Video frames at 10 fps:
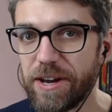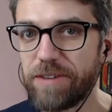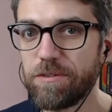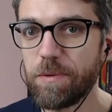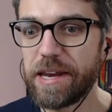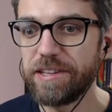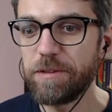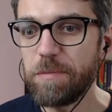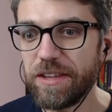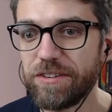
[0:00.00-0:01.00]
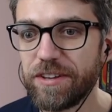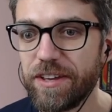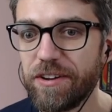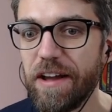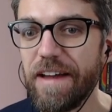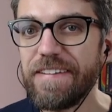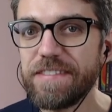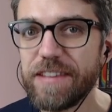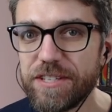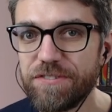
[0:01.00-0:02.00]
on everybody, Dimitar here.
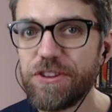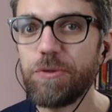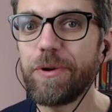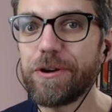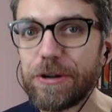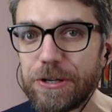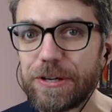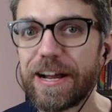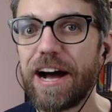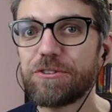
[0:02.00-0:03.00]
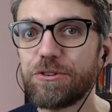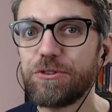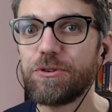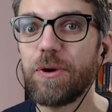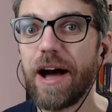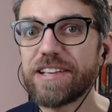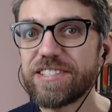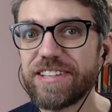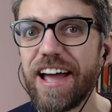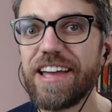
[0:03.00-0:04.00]
In this video we're gonna learn how to do a
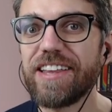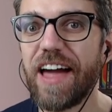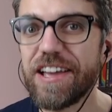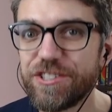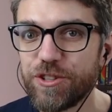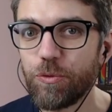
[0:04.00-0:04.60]
stylized